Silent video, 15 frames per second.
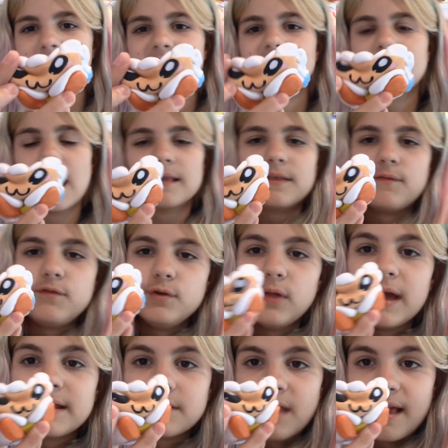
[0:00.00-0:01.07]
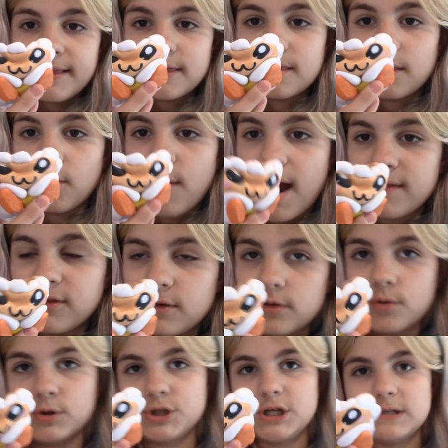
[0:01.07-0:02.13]
guys if you like dense slow rising
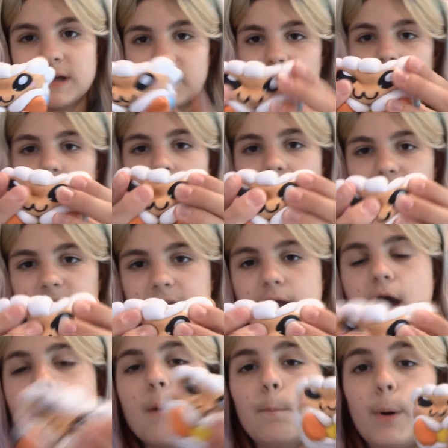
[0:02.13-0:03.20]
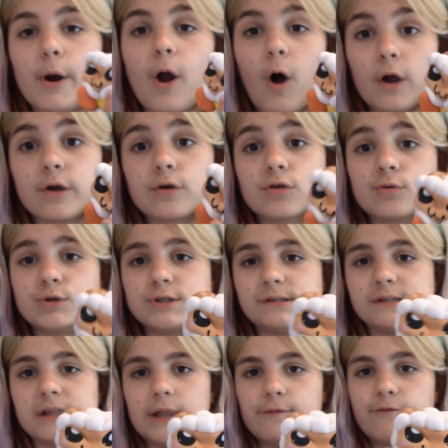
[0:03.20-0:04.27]
squishies and you don't have any put all your squishies
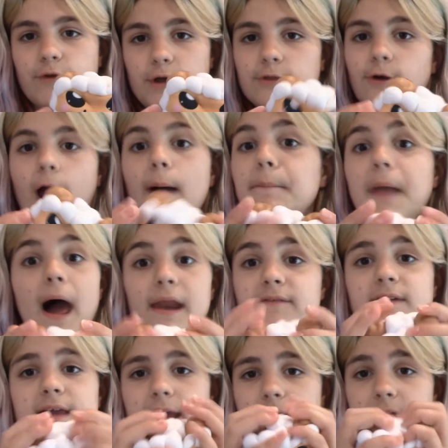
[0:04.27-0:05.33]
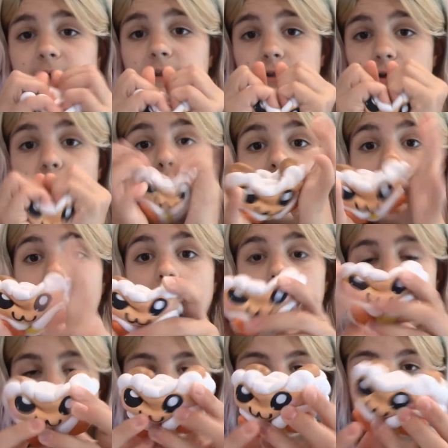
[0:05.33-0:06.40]
in the freezer i'm not even kidding do it
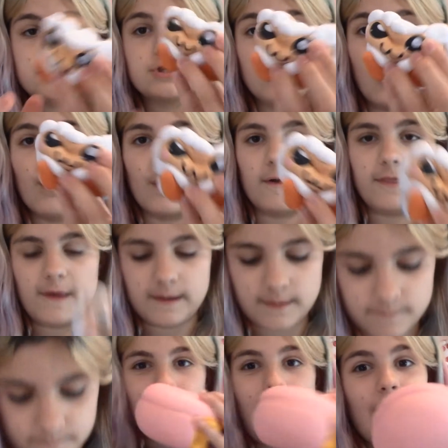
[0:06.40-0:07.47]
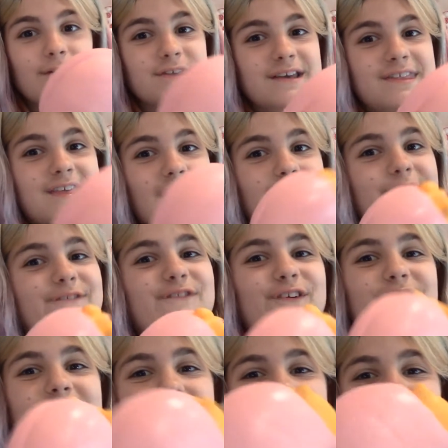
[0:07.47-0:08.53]
it's so worth it i was excited for
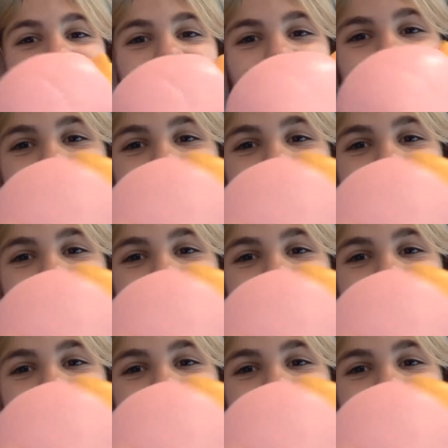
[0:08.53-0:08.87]
this one